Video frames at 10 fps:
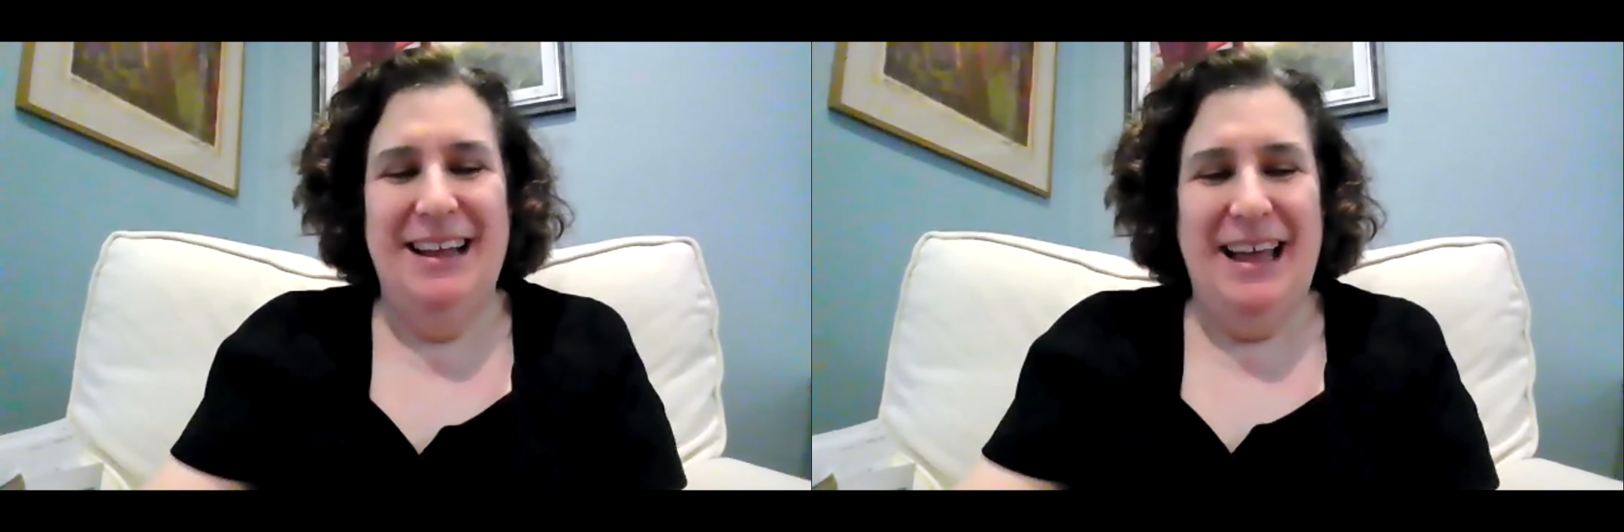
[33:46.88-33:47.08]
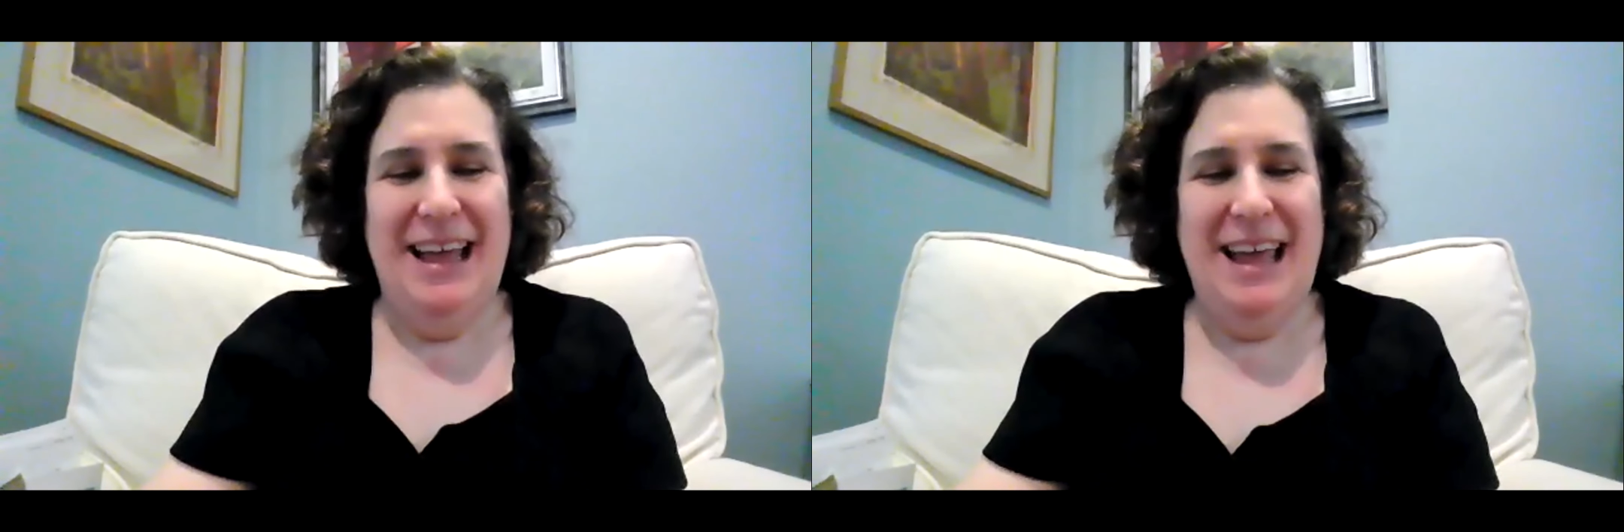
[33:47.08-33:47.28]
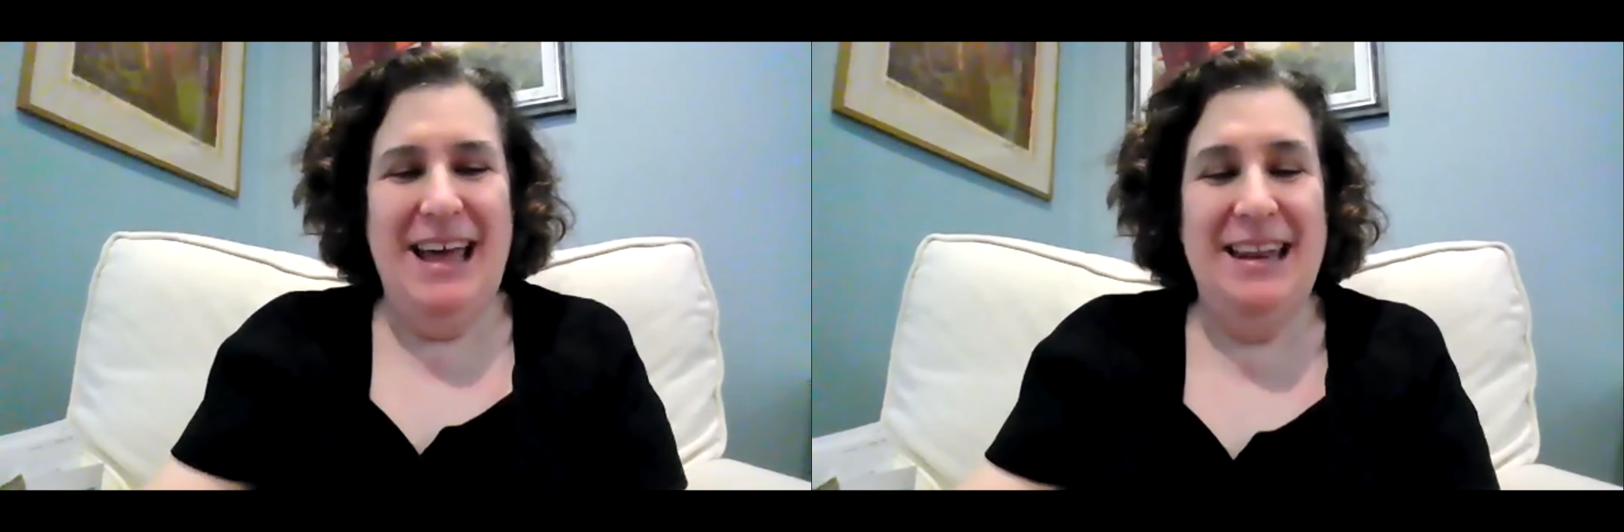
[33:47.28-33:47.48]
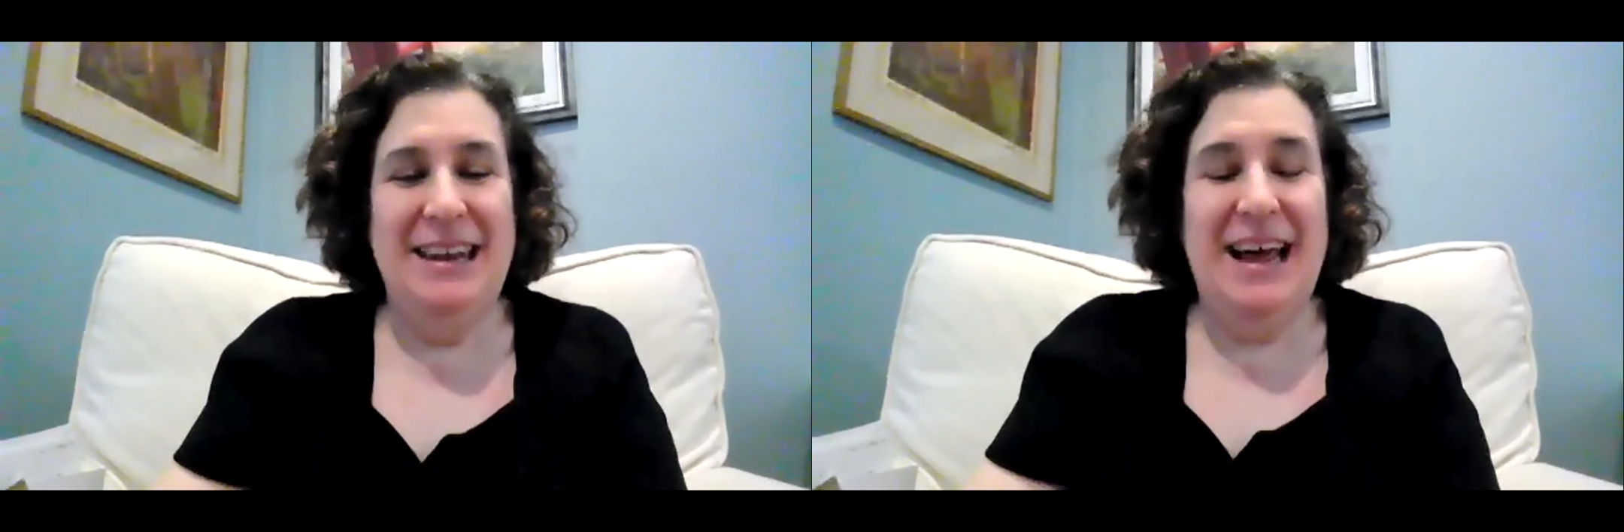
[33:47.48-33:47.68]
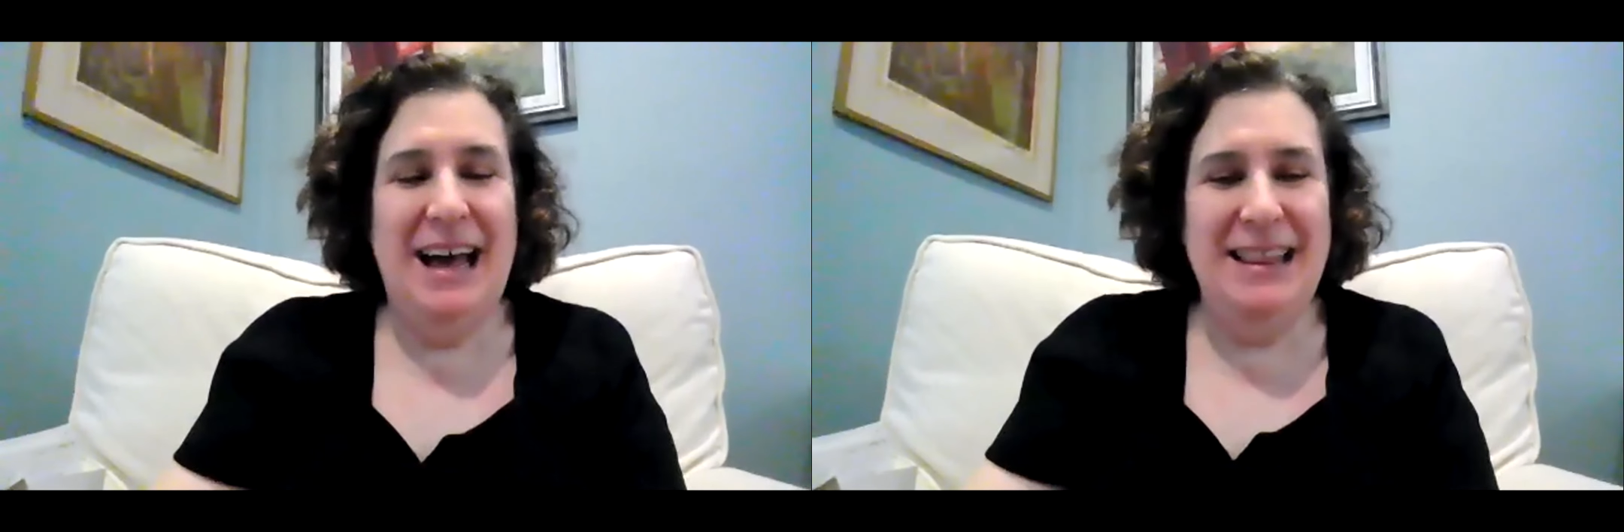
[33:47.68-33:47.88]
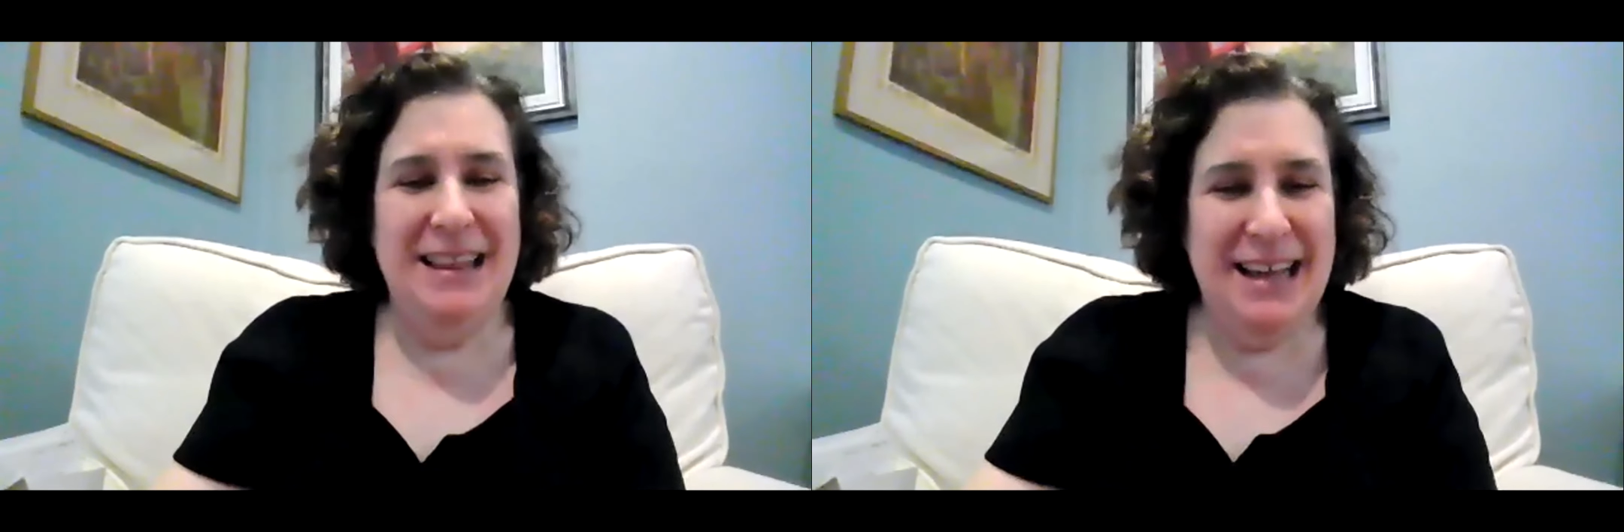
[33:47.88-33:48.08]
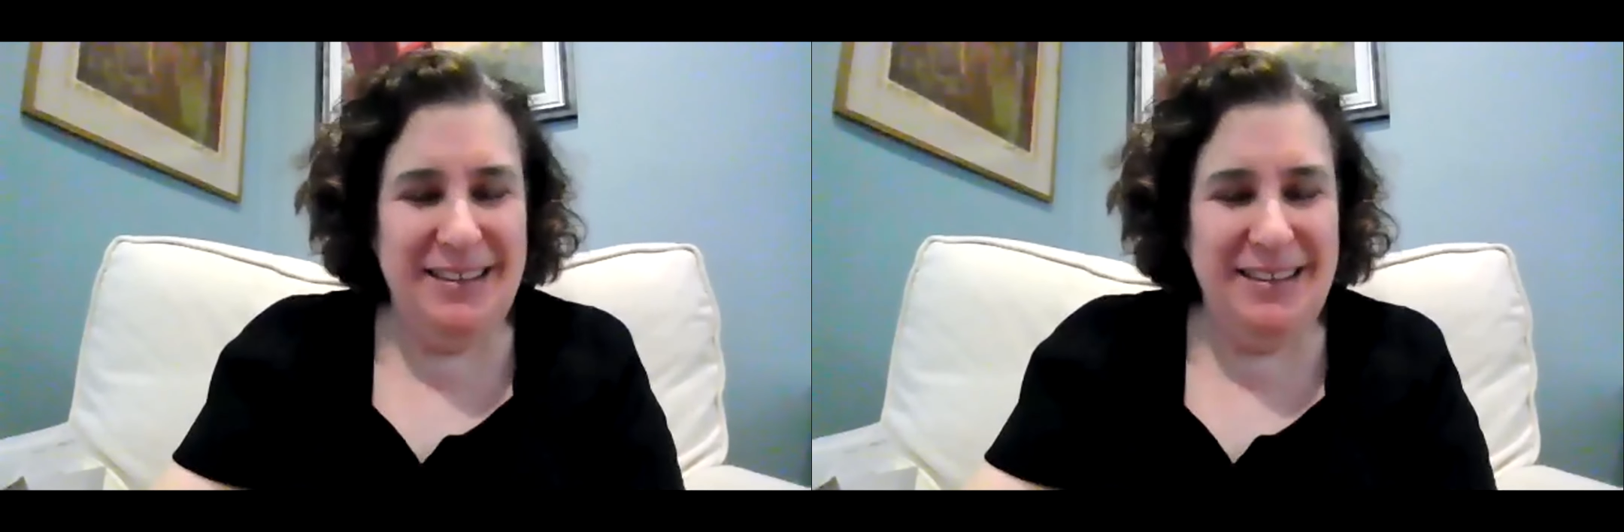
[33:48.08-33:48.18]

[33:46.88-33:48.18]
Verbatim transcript: And I think